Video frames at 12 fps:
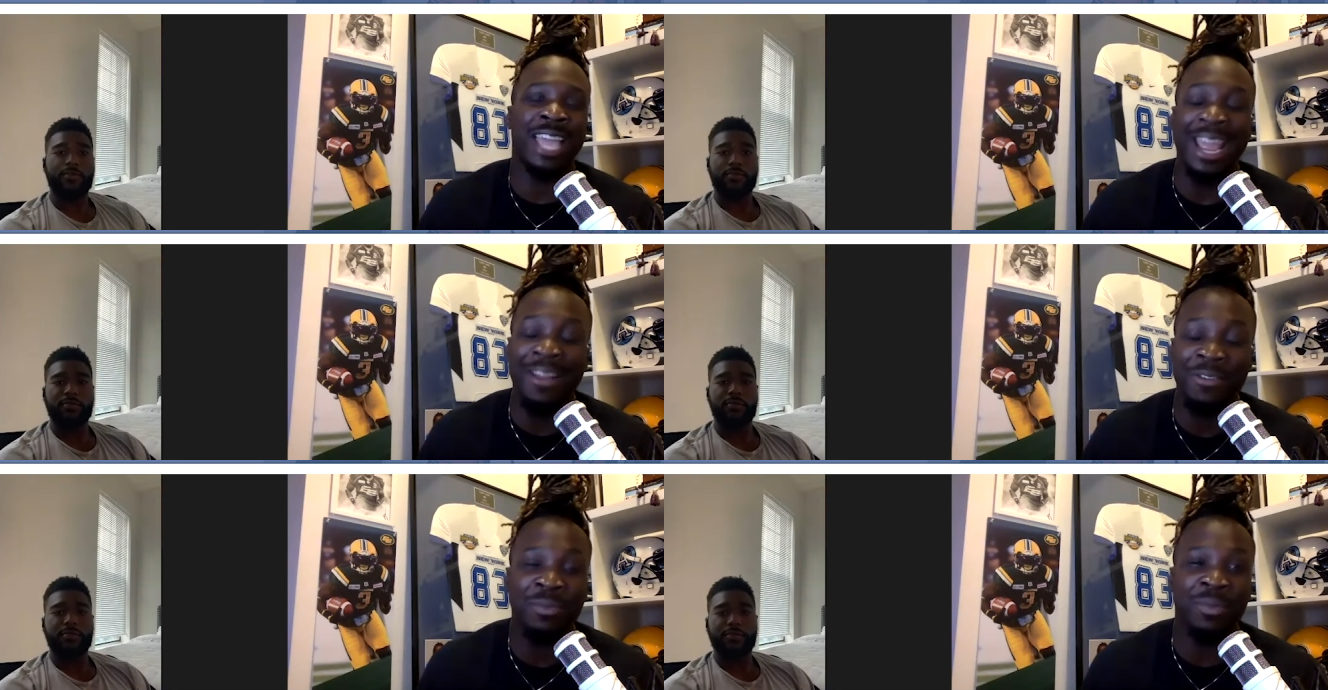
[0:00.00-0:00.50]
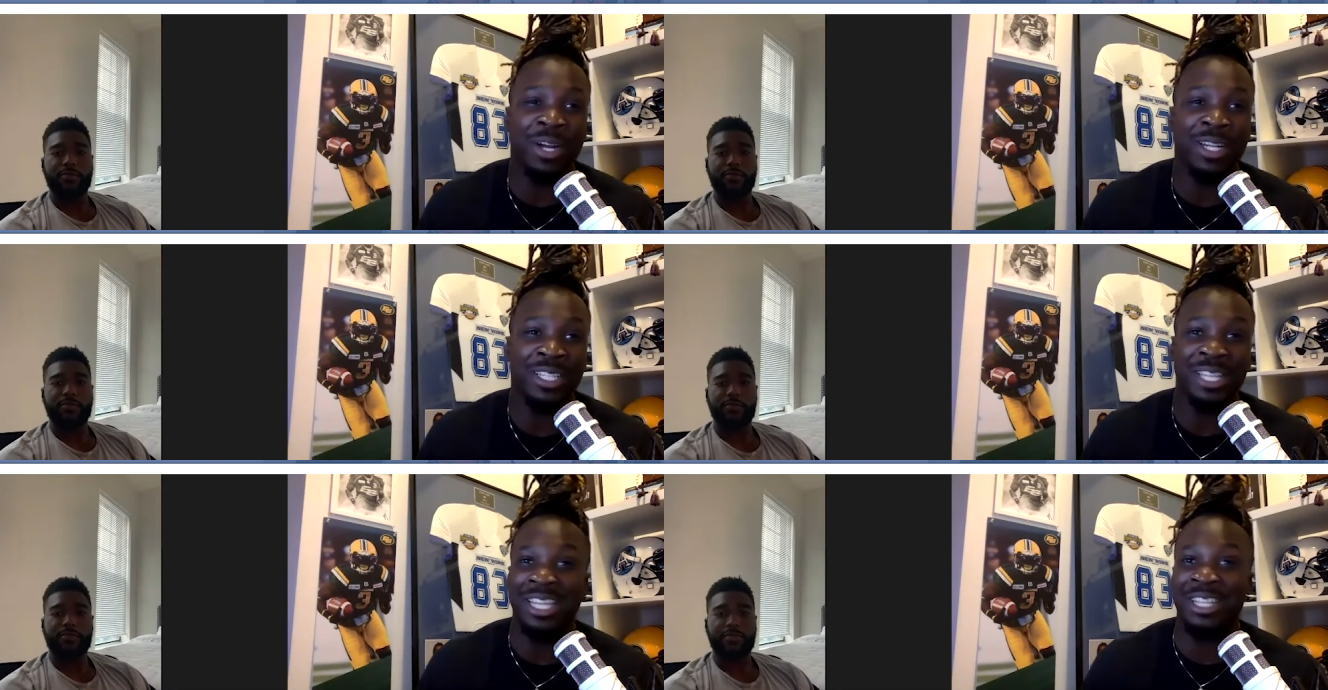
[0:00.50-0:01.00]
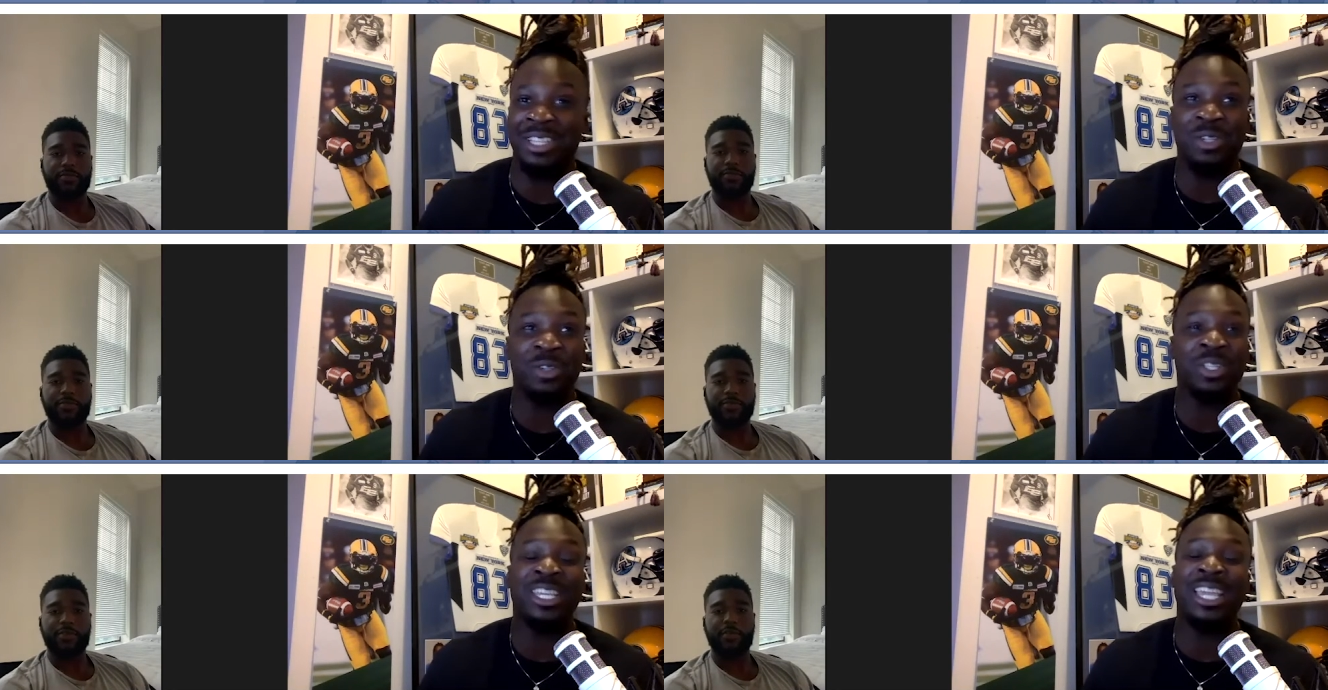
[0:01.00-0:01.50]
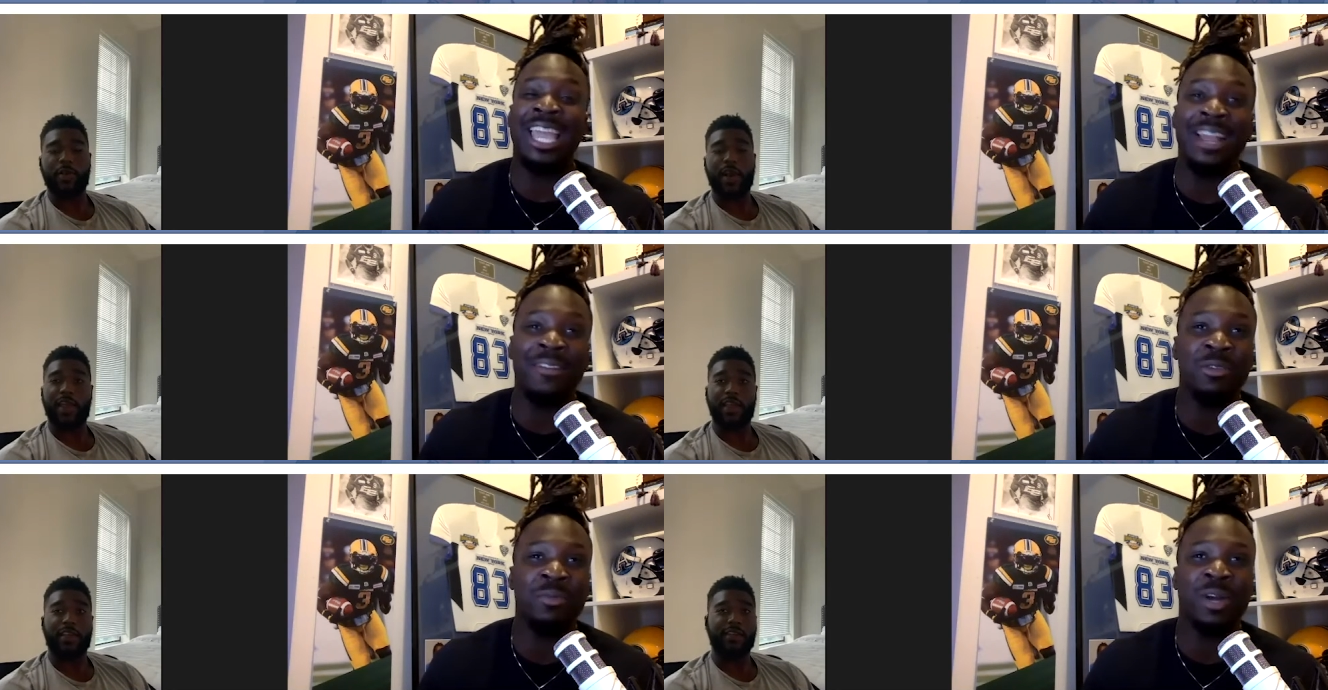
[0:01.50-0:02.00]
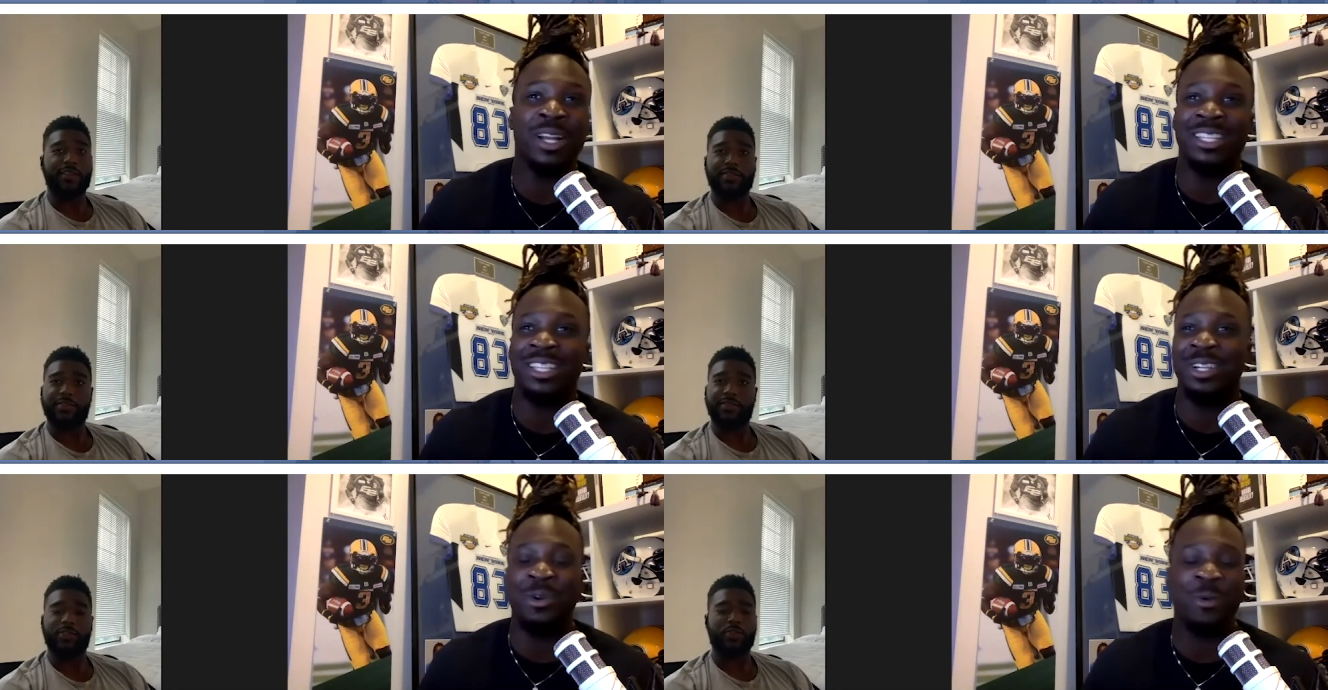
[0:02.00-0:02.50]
Speaker 1: everybody, like literally right. everybody. Like,